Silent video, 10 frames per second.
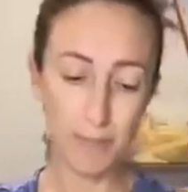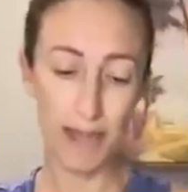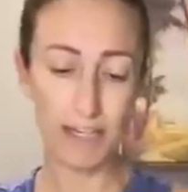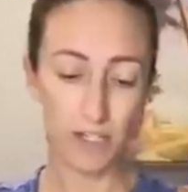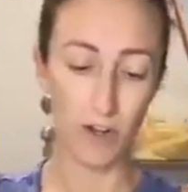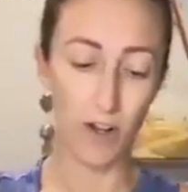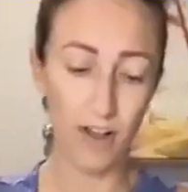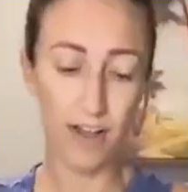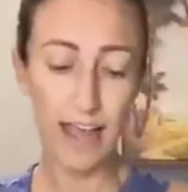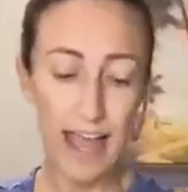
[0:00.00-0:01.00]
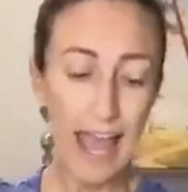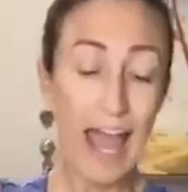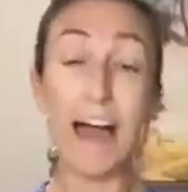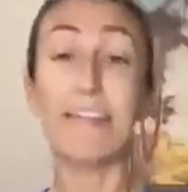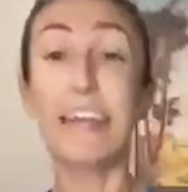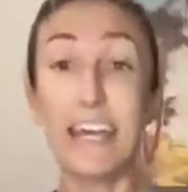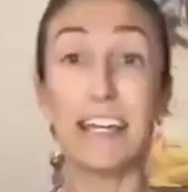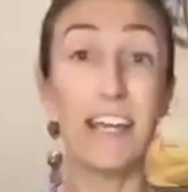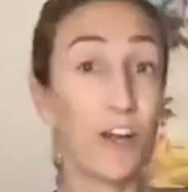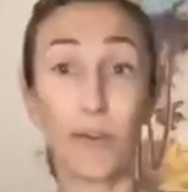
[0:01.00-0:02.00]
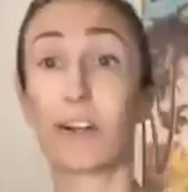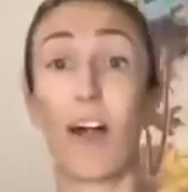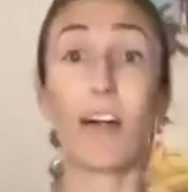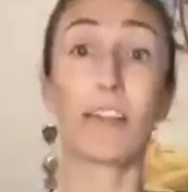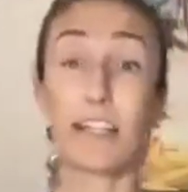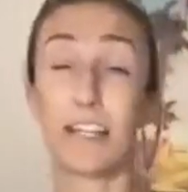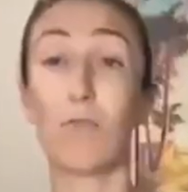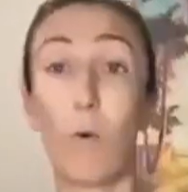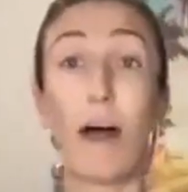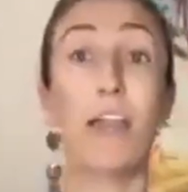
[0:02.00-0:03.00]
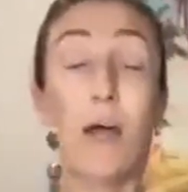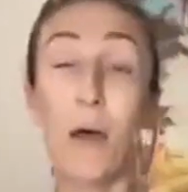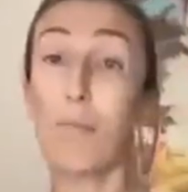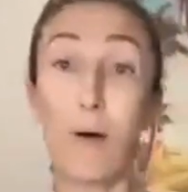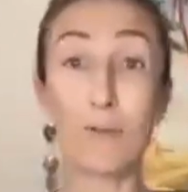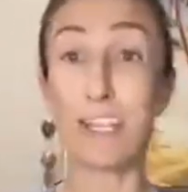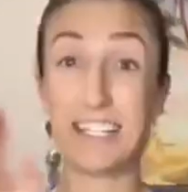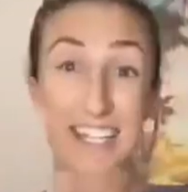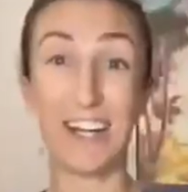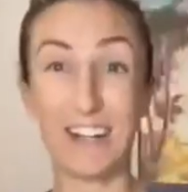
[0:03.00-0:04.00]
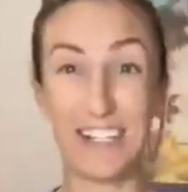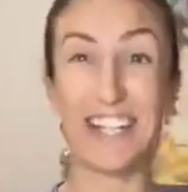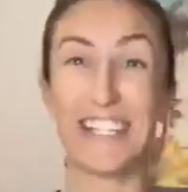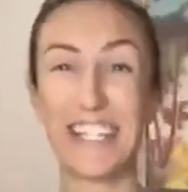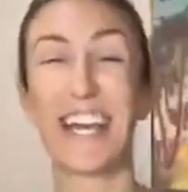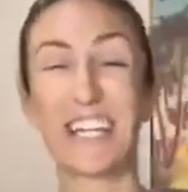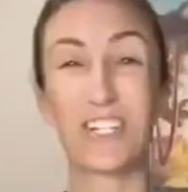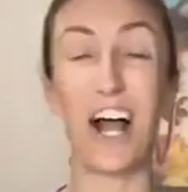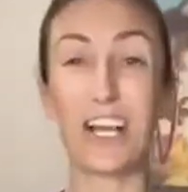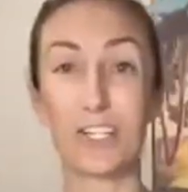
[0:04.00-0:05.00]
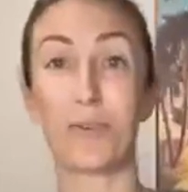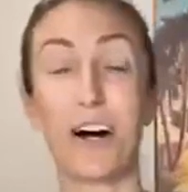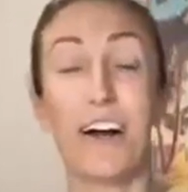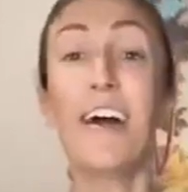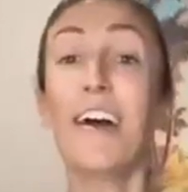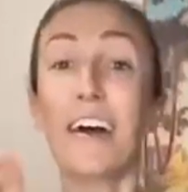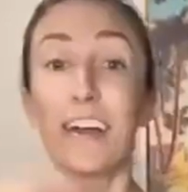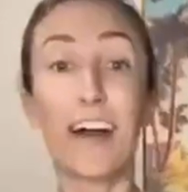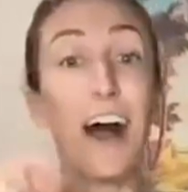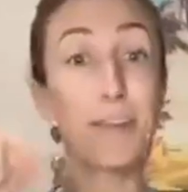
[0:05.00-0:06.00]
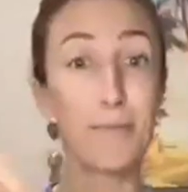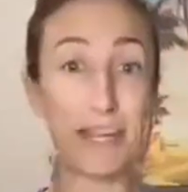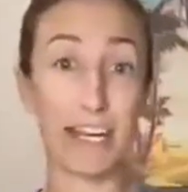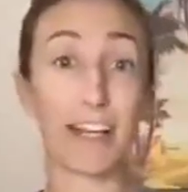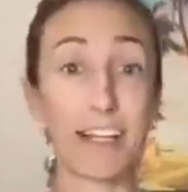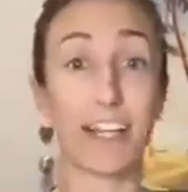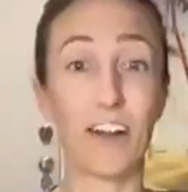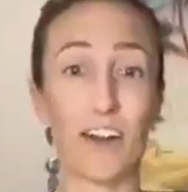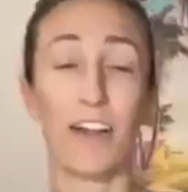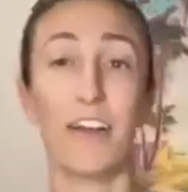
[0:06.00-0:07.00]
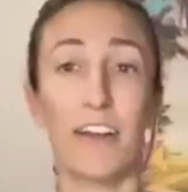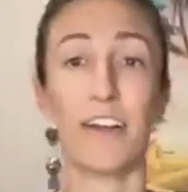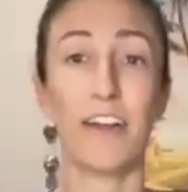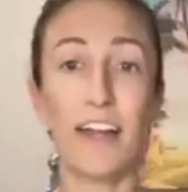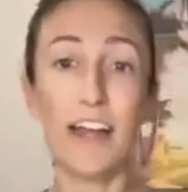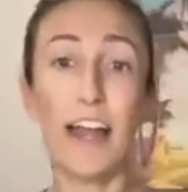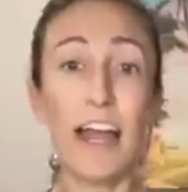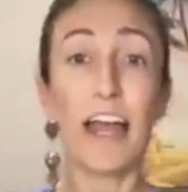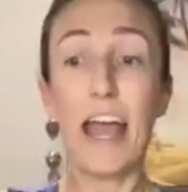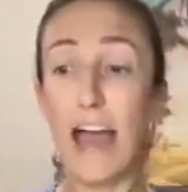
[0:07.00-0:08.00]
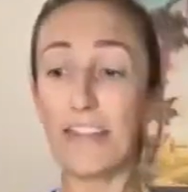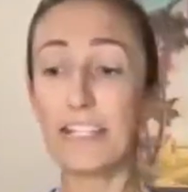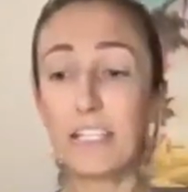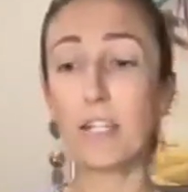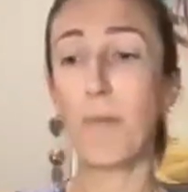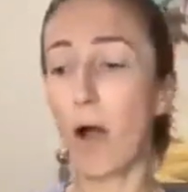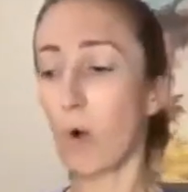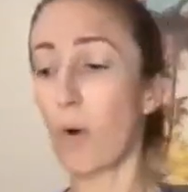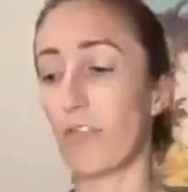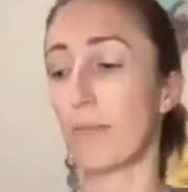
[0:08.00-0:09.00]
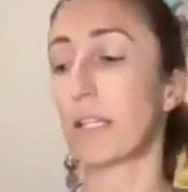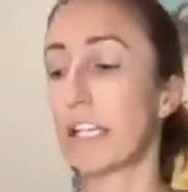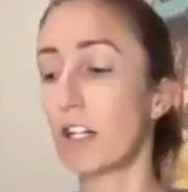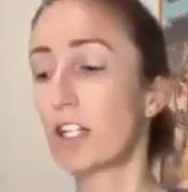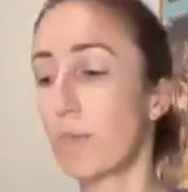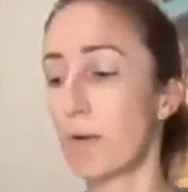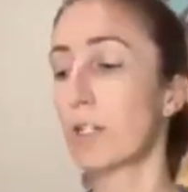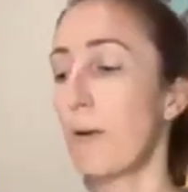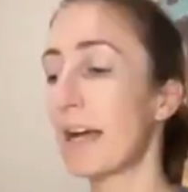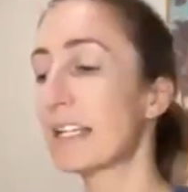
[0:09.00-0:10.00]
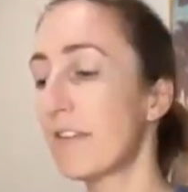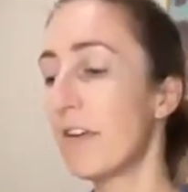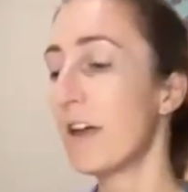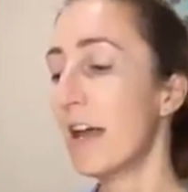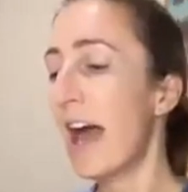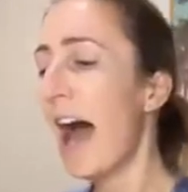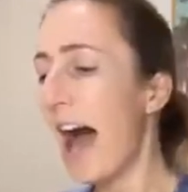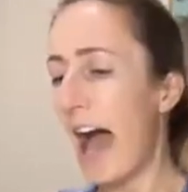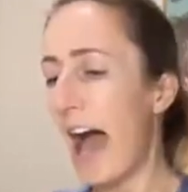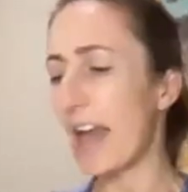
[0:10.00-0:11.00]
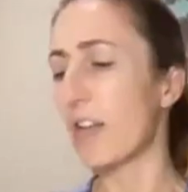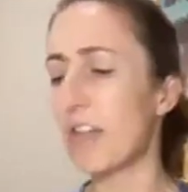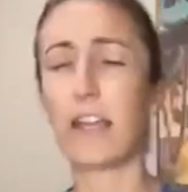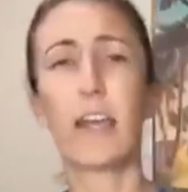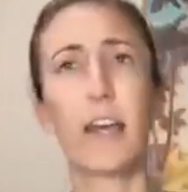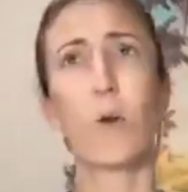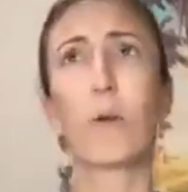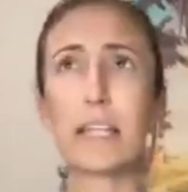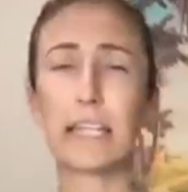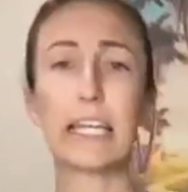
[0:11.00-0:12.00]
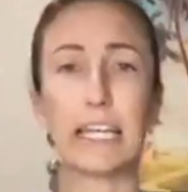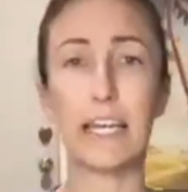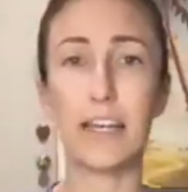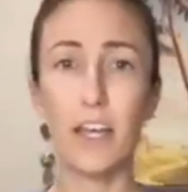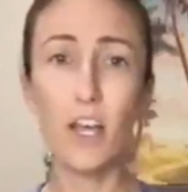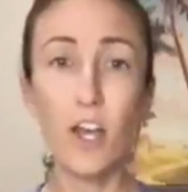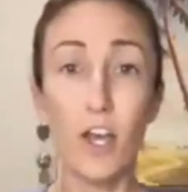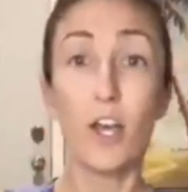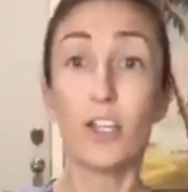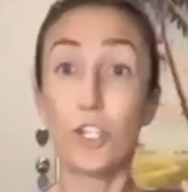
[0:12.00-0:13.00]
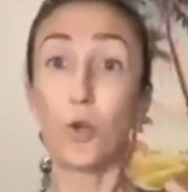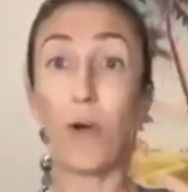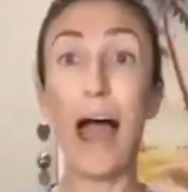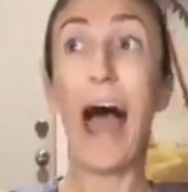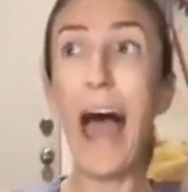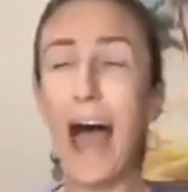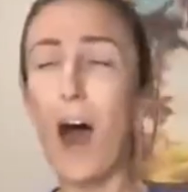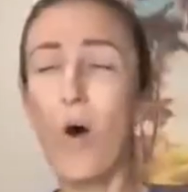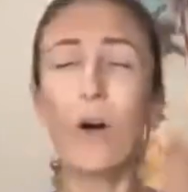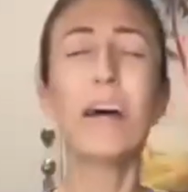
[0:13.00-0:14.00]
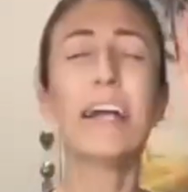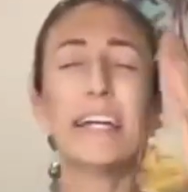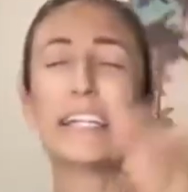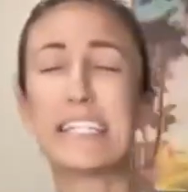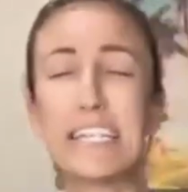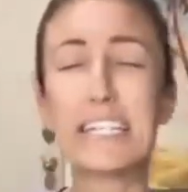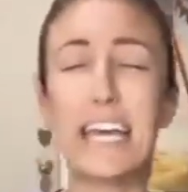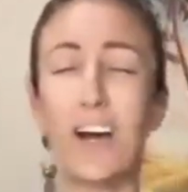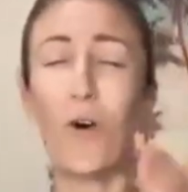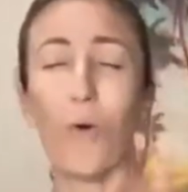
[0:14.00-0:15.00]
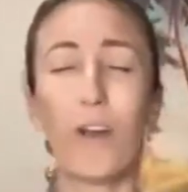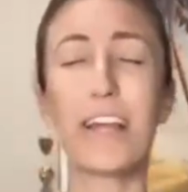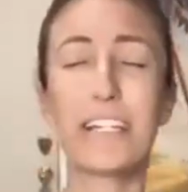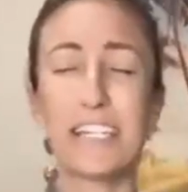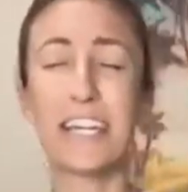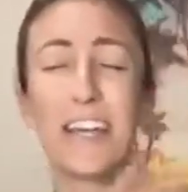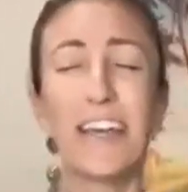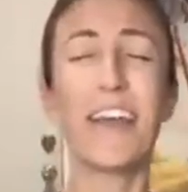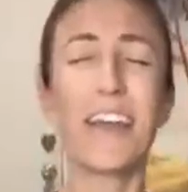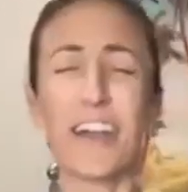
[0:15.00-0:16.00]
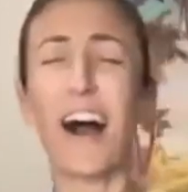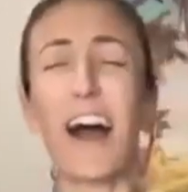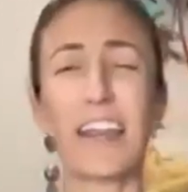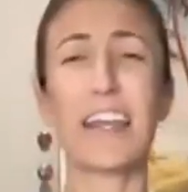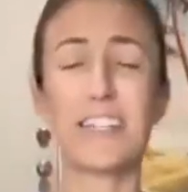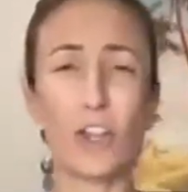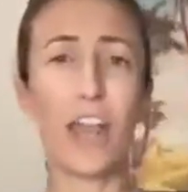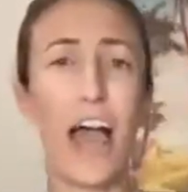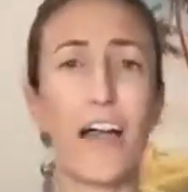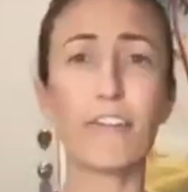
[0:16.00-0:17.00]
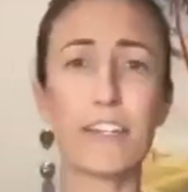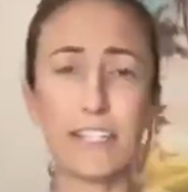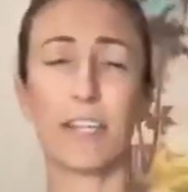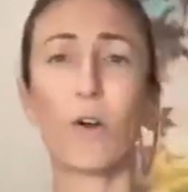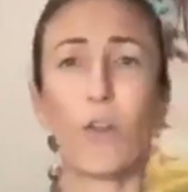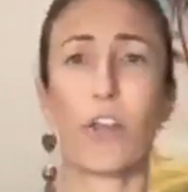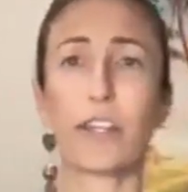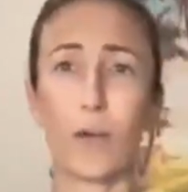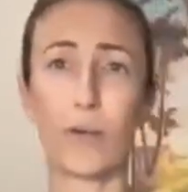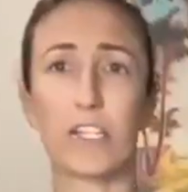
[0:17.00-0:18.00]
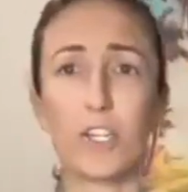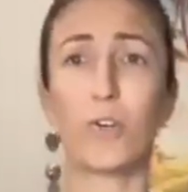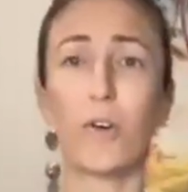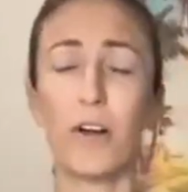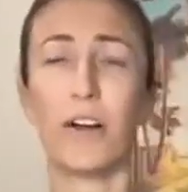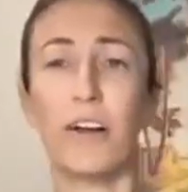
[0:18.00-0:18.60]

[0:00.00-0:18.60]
the mantle. And then, regardless of what Moses did or didn't say to Joshua, God made it clear. And this is the part where, from a leadership perspective, I don't think we lean in to how detail oriented God is on every single thing that we do,